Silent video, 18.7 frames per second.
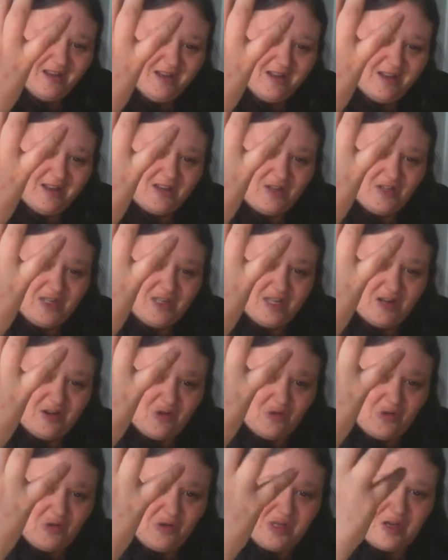Because their
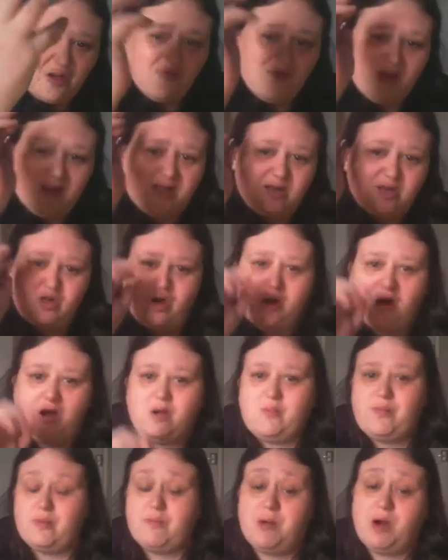claws are razor
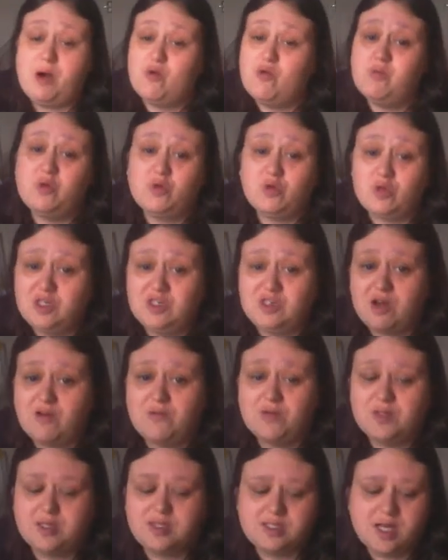sharp. My whole body's
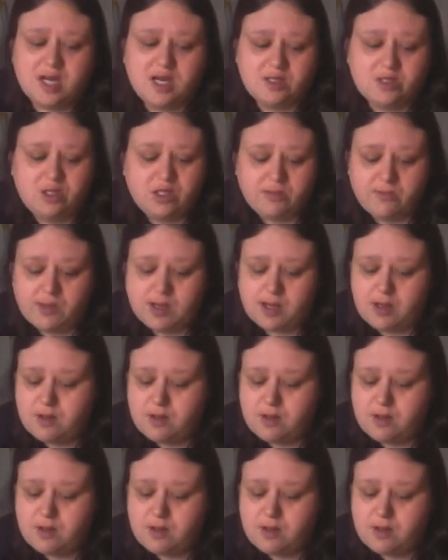covered in scratches with her.